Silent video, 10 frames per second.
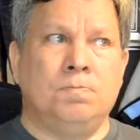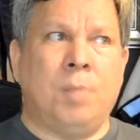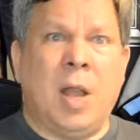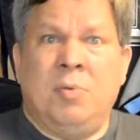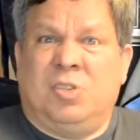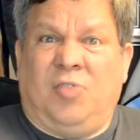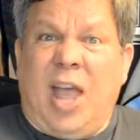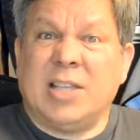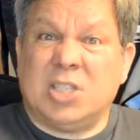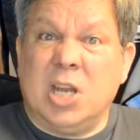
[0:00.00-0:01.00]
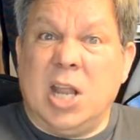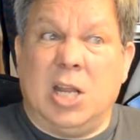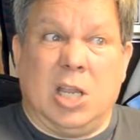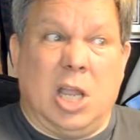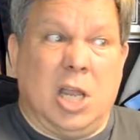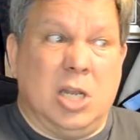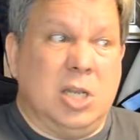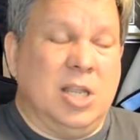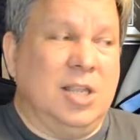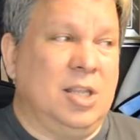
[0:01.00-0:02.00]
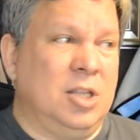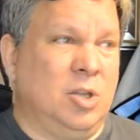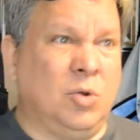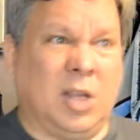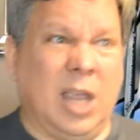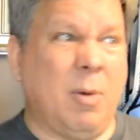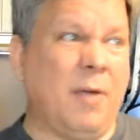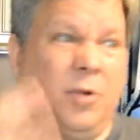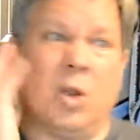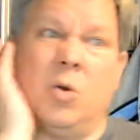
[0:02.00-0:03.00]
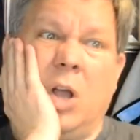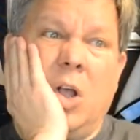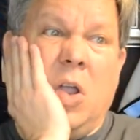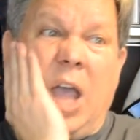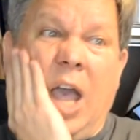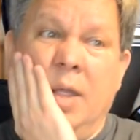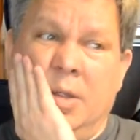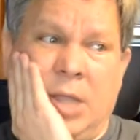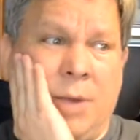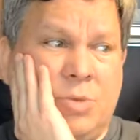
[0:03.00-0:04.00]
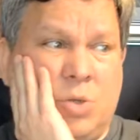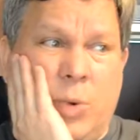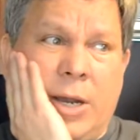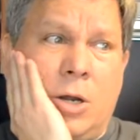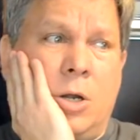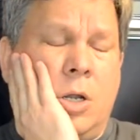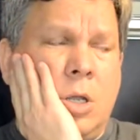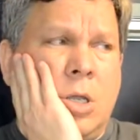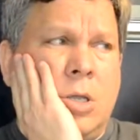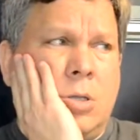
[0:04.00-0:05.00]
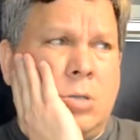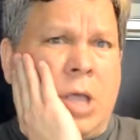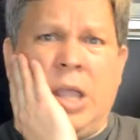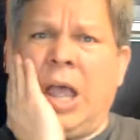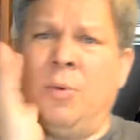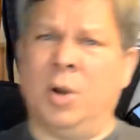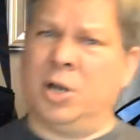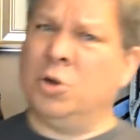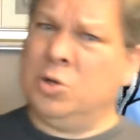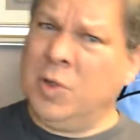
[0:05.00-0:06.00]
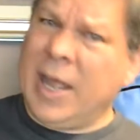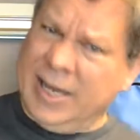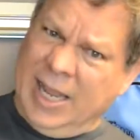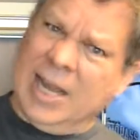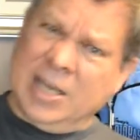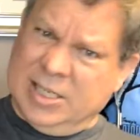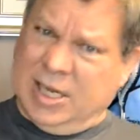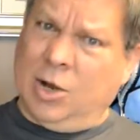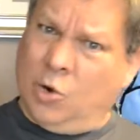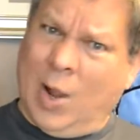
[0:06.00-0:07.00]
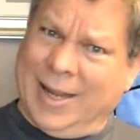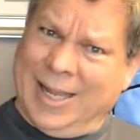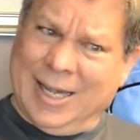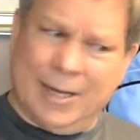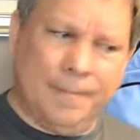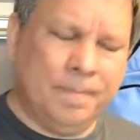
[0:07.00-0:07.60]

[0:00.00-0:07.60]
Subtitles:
But it was fascinating, and you came off and going, okay, that was weird. I want to go do that again because I don't quite get it.